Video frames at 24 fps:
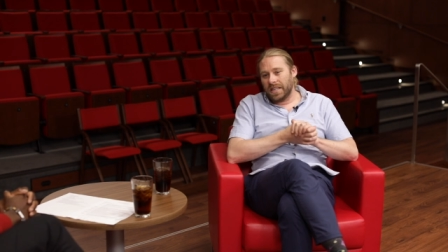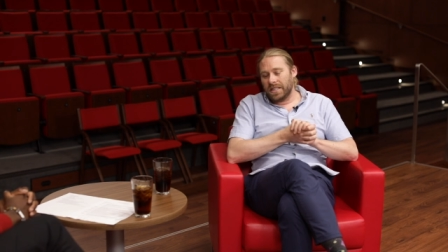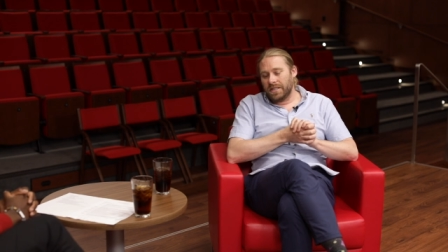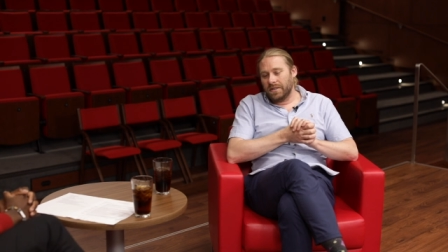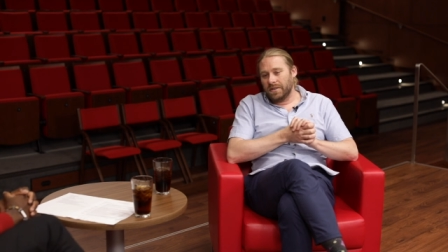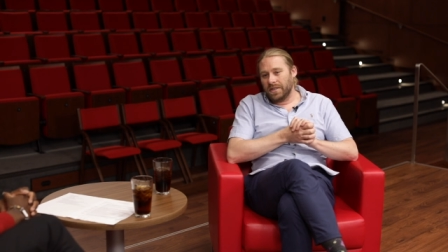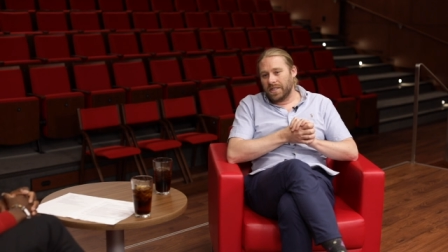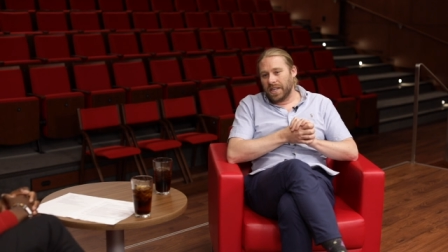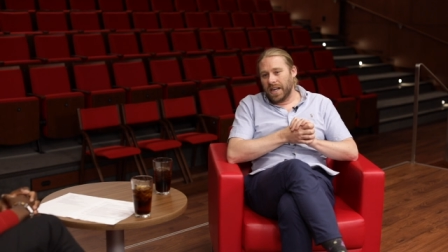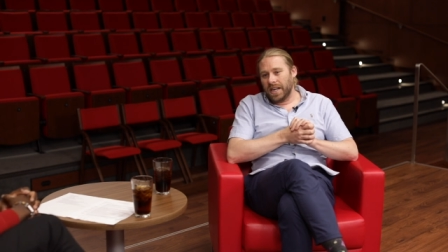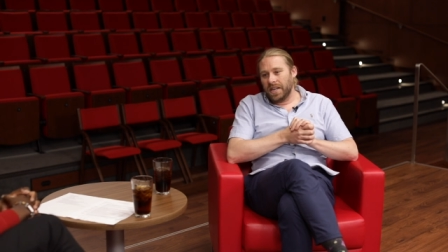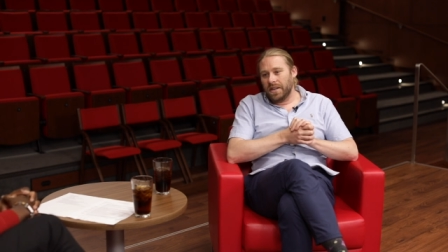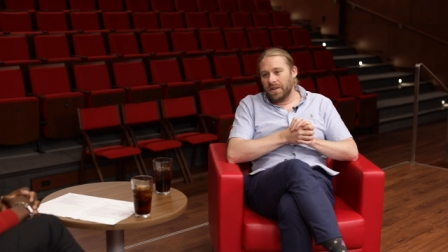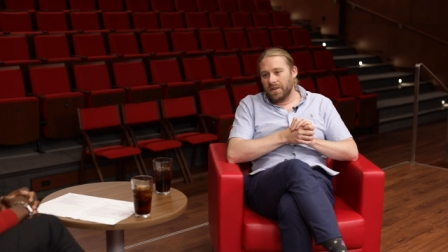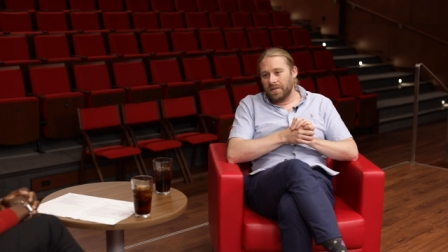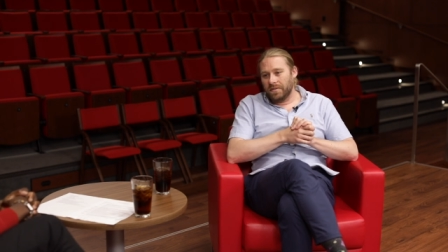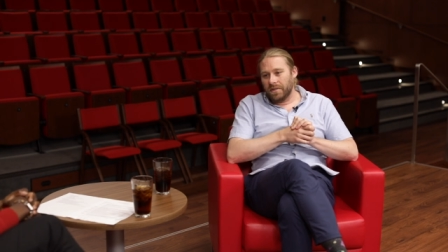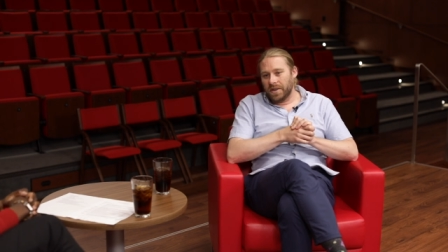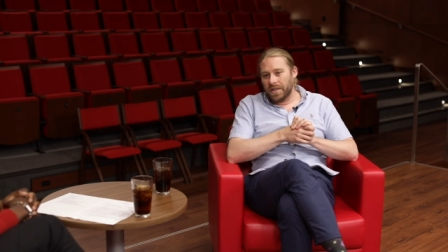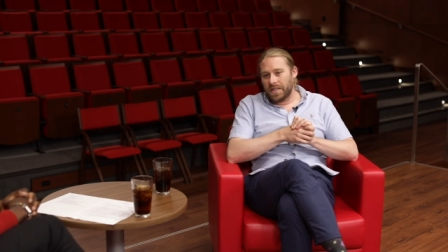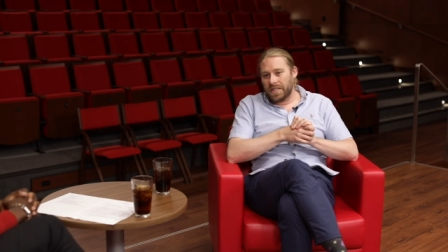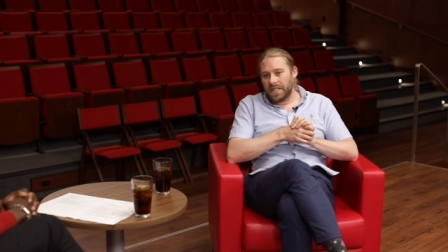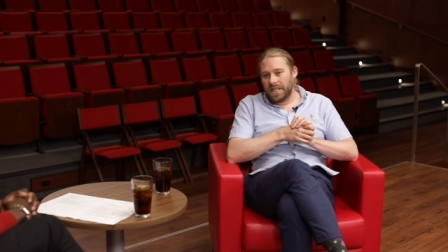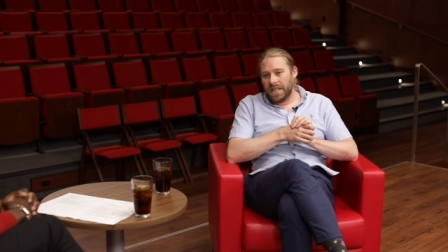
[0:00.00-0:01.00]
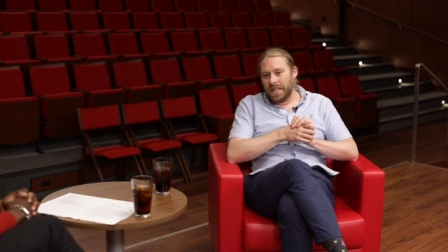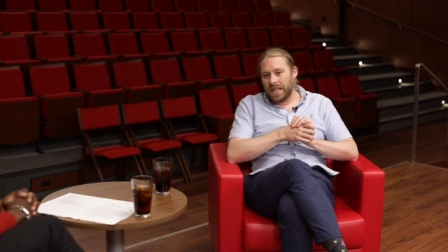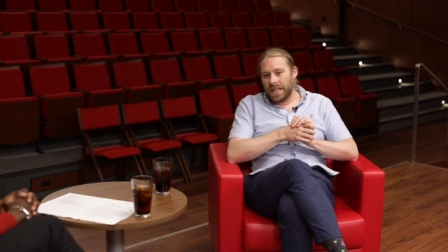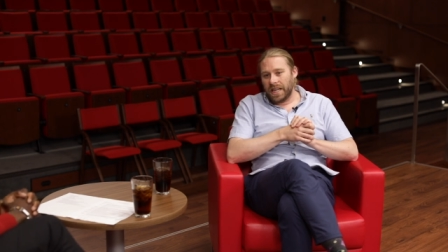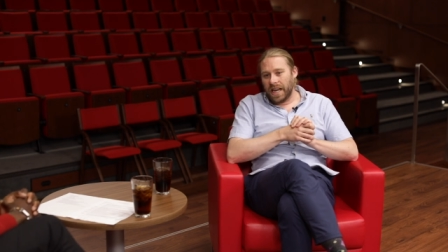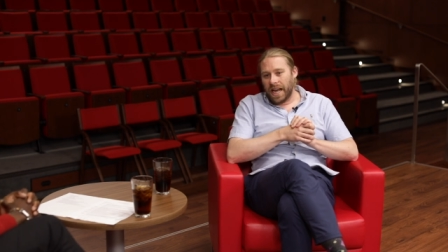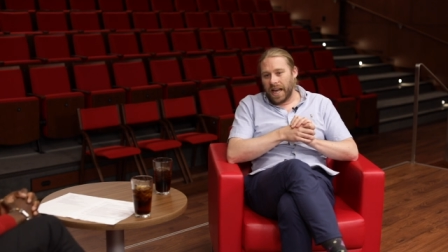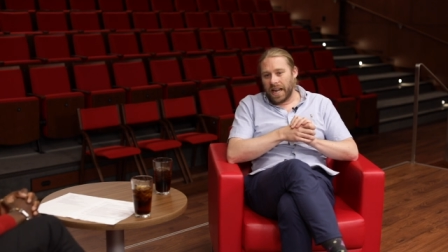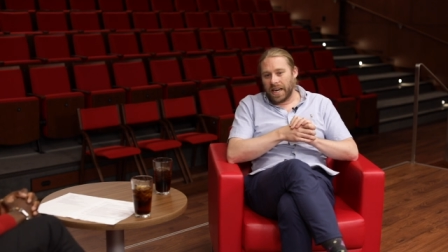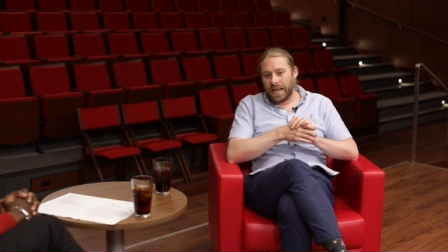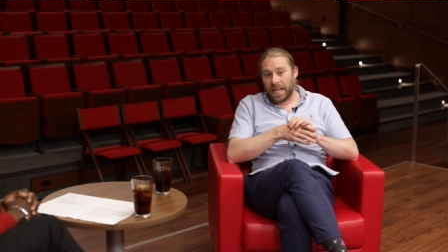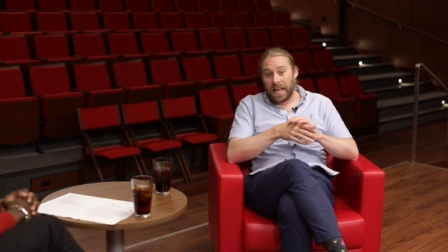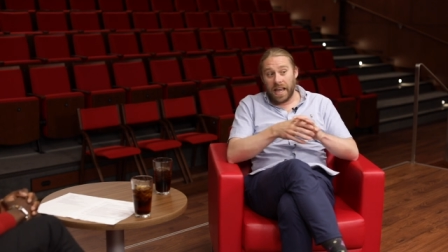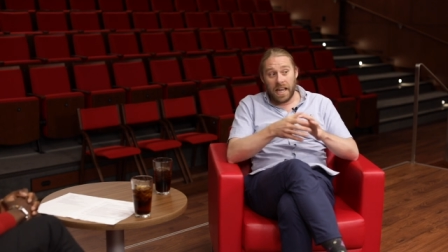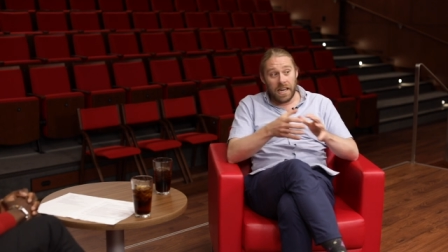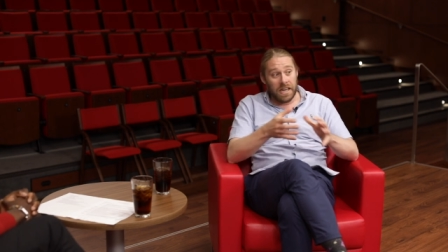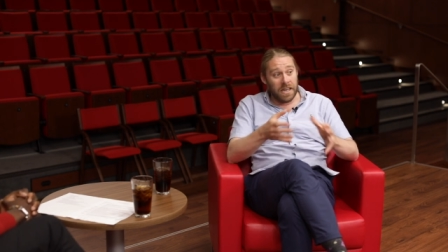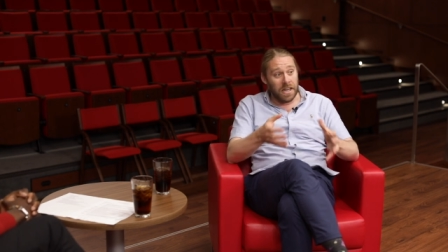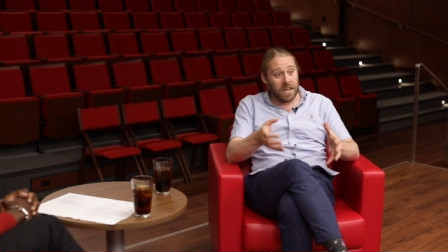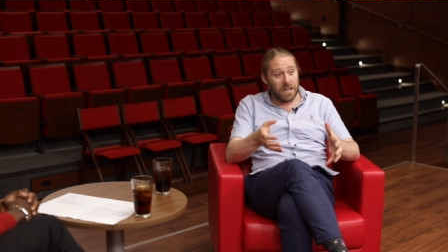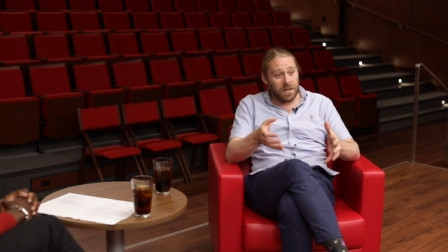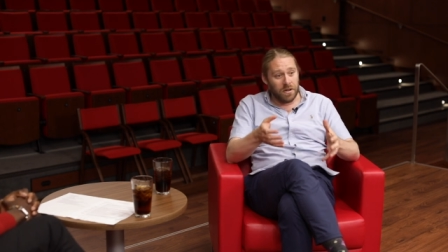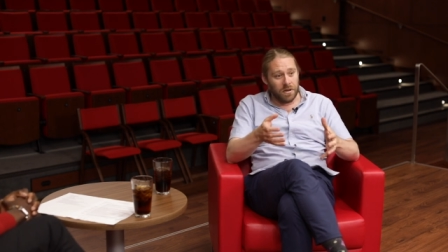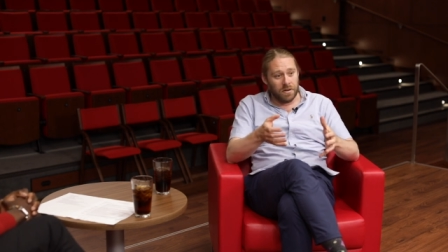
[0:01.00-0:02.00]
to attend university at
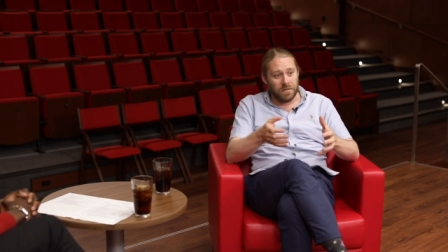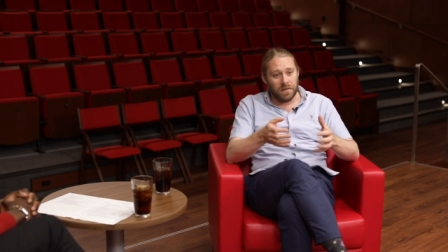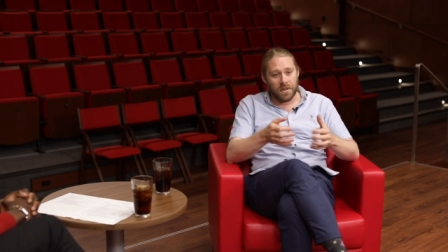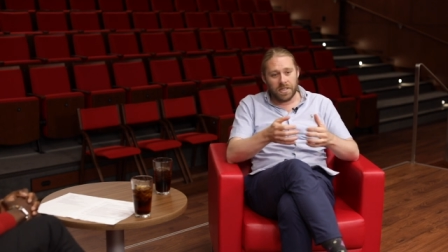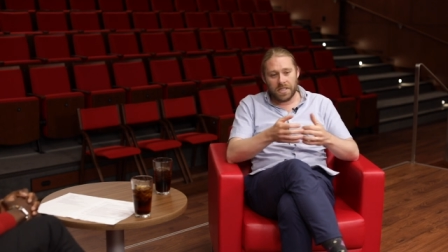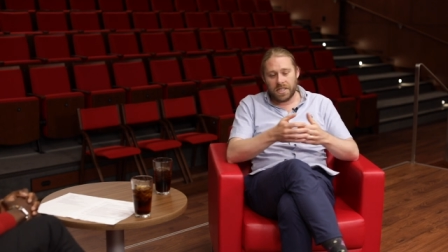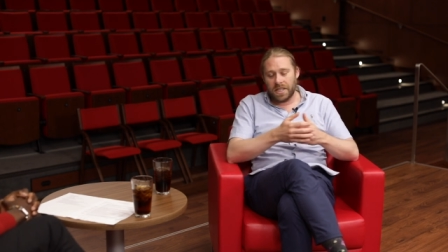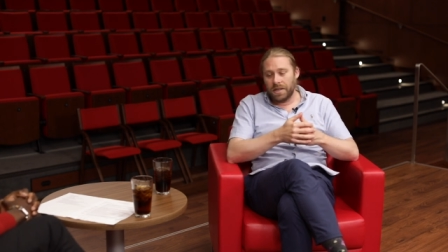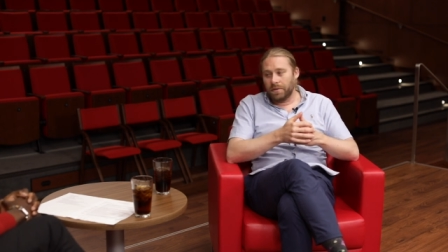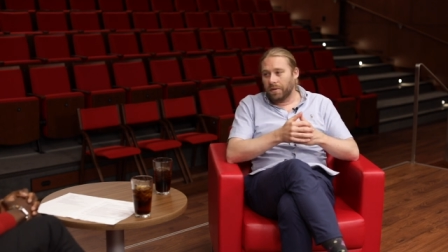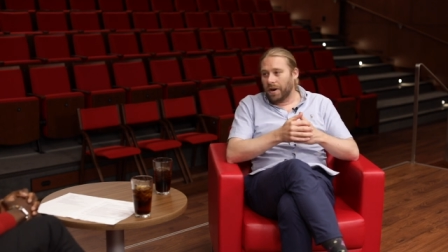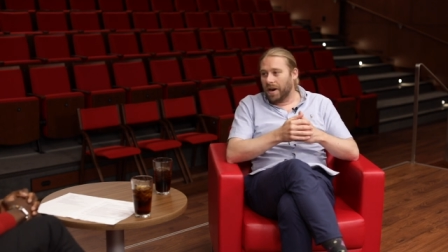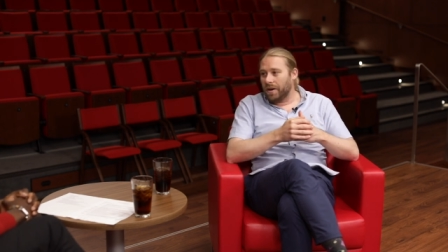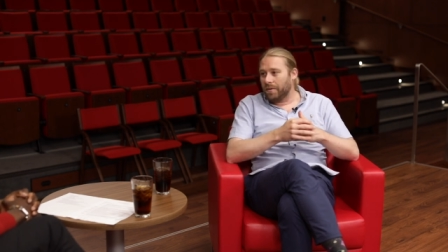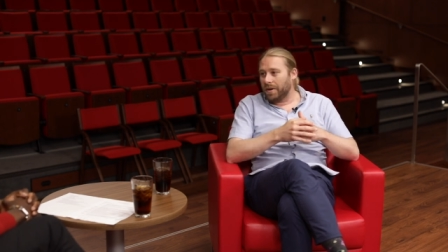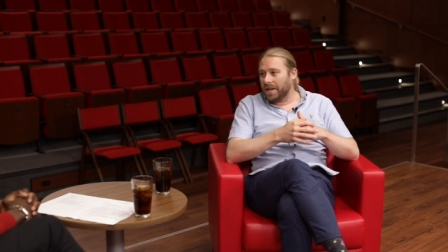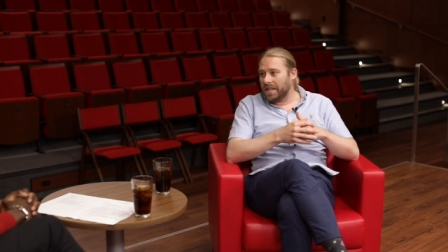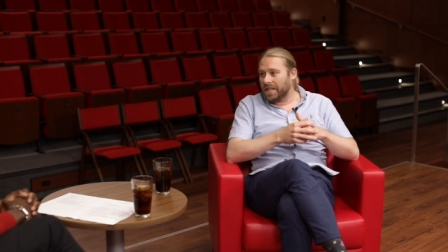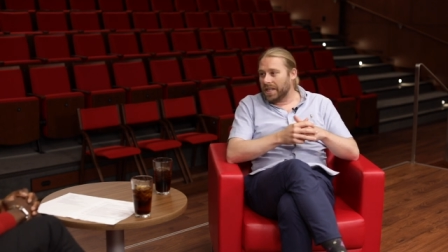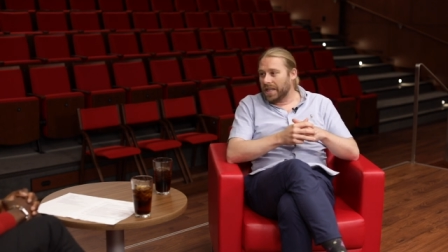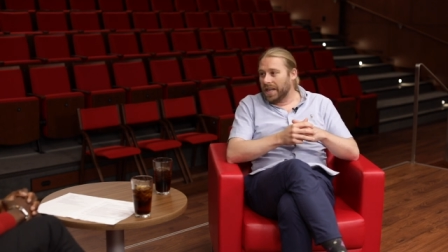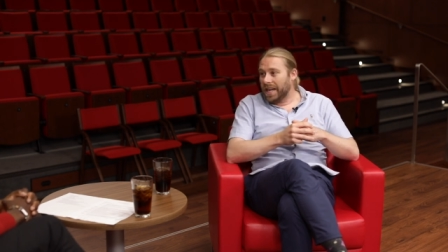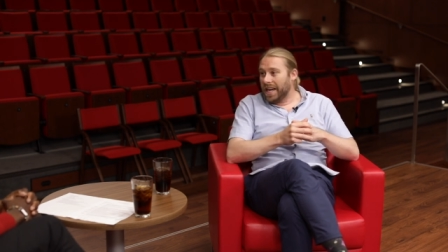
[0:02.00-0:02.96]
Acadia University, where I went,